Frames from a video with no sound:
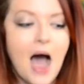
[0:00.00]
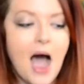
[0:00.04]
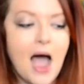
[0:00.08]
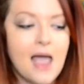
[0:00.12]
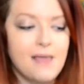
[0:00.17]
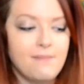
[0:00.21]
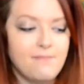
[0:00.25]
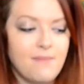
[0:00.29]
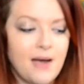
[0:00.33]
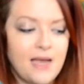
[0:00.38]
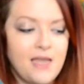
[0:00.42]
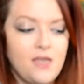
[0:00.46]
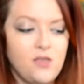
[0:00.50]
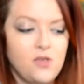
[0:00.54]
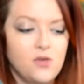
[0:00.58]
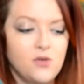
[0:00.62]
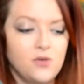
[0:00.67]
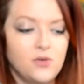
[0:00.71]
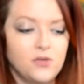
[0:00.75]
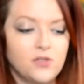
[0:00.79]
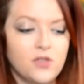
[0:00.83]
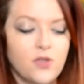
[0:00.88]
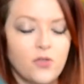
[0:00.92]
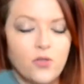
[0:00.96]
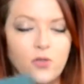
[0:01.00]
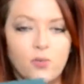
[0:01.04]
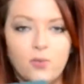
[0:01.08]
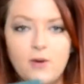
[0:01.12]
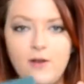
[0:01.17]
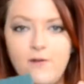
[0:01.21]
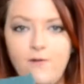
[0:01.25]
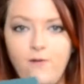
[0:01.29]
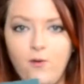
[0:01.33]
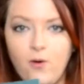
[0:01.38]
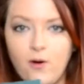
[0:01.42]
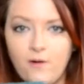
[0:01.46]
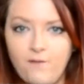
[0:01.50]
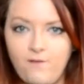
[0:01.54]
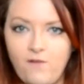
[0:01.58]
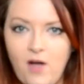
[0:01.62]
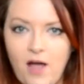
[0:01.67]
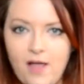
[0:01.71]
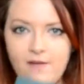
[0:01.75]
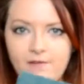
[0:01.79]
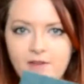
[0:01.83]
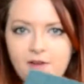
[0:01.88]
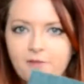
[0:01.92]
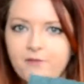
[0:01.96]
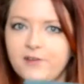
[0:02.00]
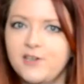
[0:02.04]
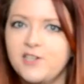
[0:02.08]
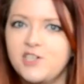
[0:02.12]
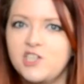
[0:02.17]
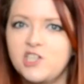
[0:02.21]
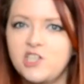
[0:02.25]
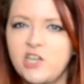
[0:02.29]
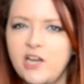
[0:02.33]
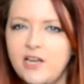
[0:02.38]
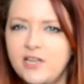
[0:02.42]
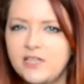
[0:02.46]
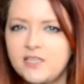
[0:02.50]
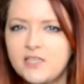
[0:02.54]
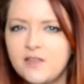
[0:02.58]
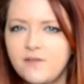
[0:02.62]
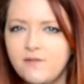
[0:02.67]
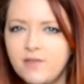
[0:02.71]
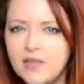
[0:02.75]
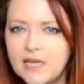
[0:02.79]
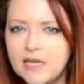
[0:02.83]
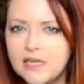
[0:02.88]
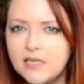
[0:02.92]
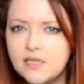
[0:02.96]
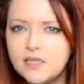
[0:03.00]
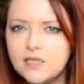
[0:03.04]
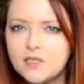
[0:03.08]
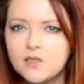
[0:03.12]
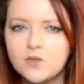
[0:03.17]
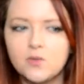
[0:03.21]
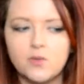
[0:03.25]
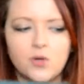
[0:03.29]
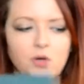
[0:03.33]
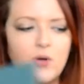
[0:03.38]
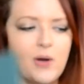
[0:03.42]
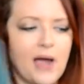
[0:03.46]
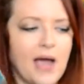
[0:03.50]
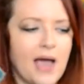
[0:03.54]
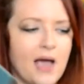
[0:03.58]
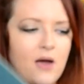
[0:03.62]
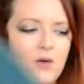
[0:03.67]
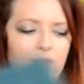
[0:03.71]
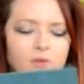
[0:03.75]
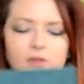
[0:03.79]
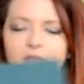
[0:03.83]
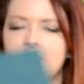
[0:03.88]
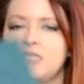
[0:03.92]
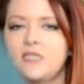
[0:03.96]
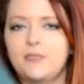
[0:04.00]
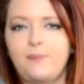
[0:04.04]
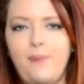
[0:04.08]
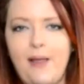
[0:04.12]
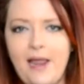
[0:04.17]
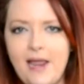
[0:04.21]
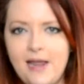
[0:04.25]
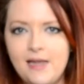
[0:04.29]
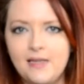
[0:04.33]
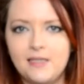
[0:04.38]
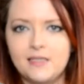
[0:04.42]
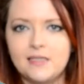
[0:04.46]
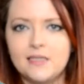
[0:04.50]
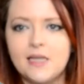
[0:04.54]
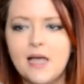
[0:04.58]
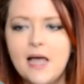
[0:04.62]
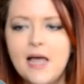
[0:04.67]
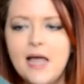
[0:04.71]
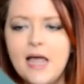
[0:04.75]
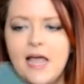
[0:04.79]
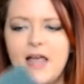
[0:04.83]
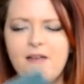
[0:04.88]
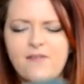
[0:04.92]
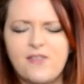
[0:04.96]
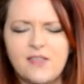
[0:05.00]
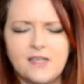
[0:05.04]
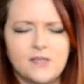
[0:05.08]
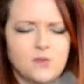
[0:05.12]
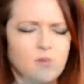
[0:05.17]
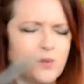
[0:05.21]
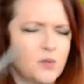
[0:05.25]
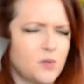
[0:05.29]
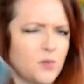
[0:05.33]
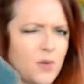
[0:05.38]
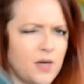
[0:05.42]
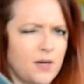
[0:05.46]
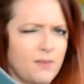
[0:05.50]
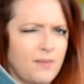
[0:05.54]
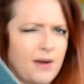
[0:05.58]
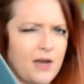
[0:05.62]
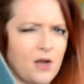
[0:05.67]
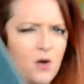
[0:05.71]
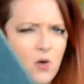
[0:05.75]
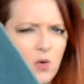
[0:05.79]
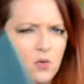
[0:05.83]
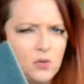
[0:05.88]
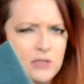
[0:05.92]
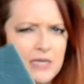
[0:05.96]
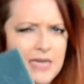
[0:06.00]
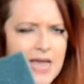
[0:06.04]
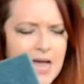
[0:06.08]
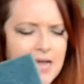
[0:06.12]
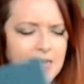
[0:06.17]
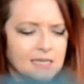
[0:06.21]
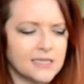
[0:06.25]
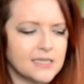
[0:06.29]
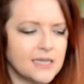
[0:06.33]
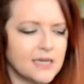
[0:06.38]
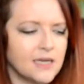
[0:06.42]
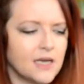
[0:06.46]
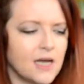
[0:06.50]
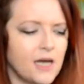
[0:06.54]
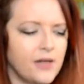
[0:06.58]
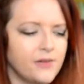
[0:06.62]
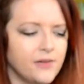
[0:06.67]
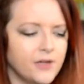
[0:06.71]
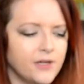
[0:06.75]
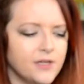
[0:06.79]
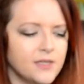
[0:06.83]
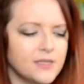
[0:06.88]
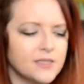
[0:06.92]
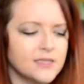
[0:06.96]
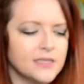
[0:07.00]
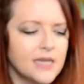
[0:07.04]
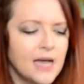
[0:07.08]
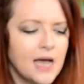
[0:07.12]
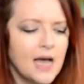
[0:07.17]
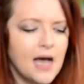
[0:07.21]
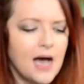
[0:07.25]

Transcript: I might use 3, 4, 5 different shades of this throughout the space if this was one of my only accent colors.